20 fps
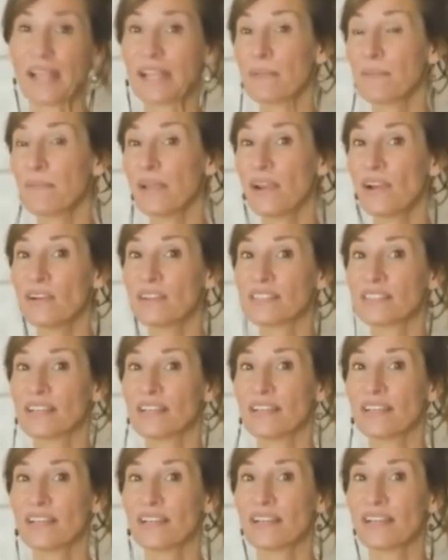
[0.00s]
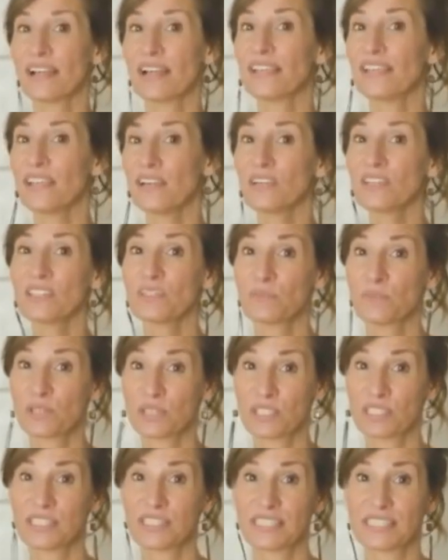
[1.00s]
By comparison, a year's
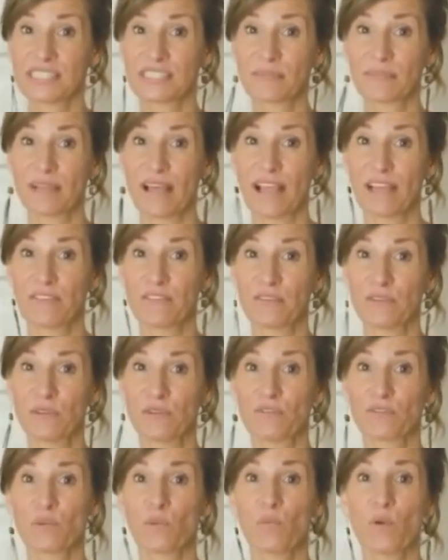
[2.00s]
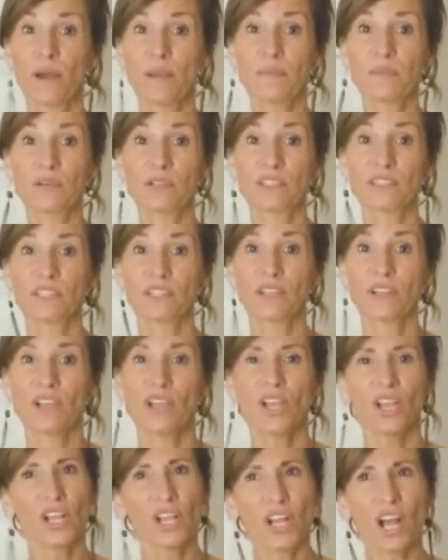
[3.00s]
emergency supply of food for one person
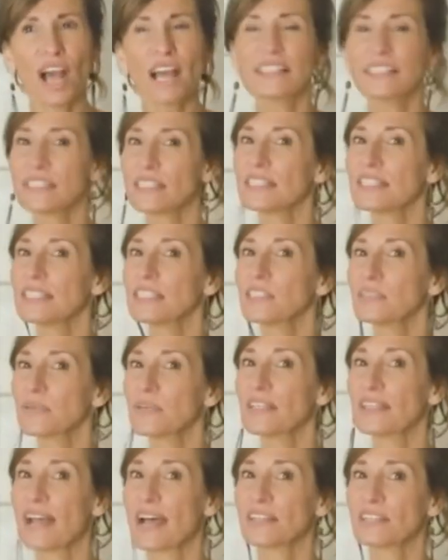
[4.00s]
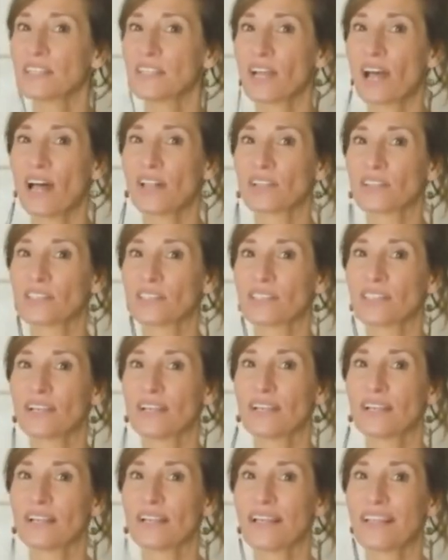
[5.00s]
costs at least three thousand dollars.
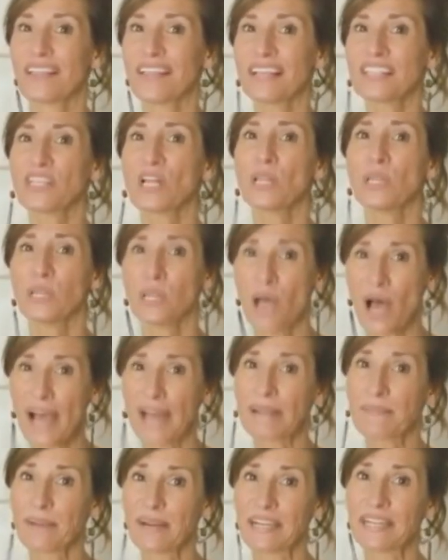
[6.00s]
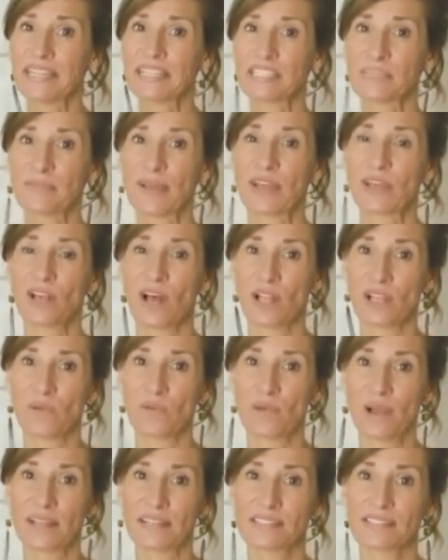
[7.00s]
That's a lot of money to spend all
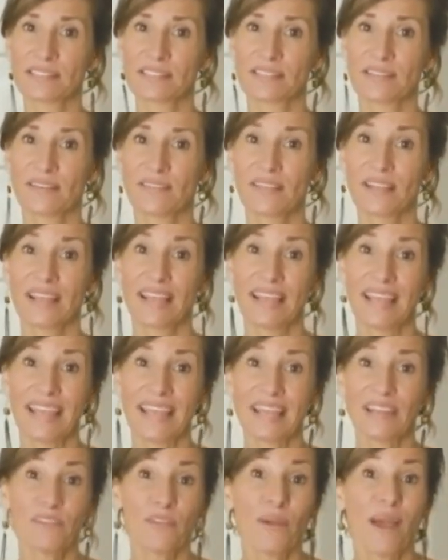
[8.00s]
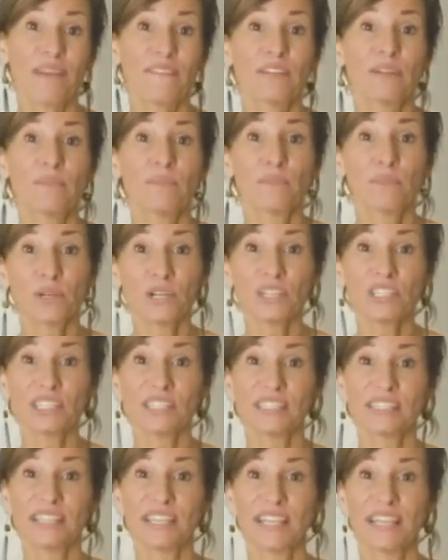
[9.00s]
at once. And if you have an
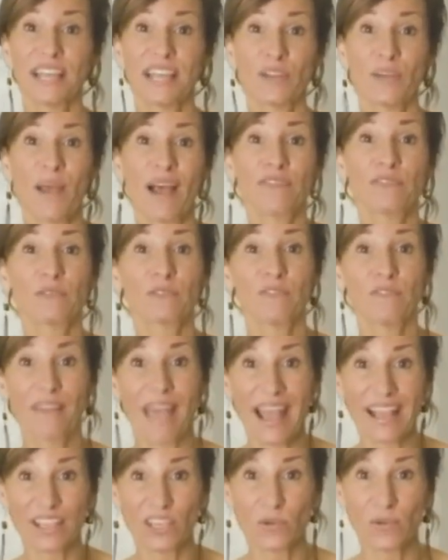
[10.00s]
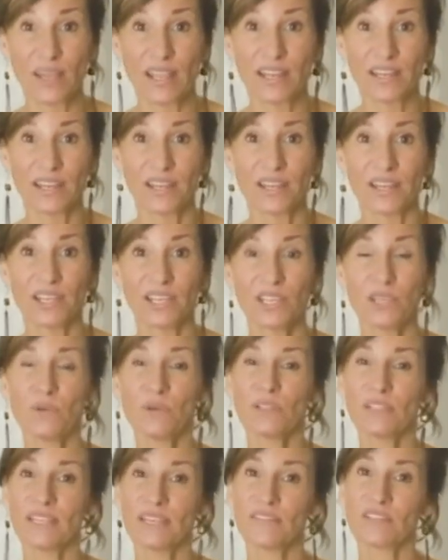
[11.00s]
emergency and you have to evacuate, you
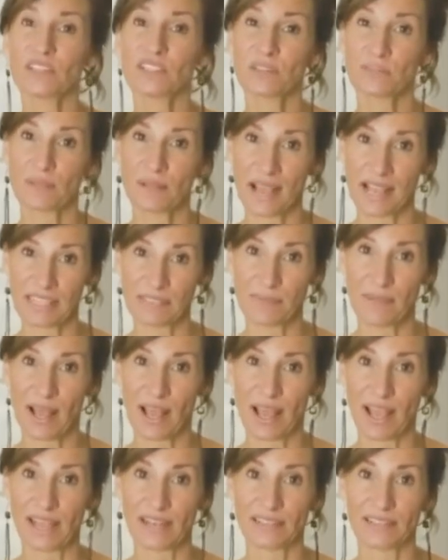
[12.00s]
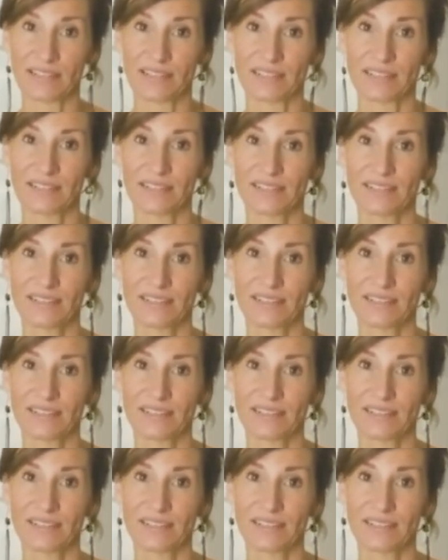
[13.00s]
will leave your supplies behind.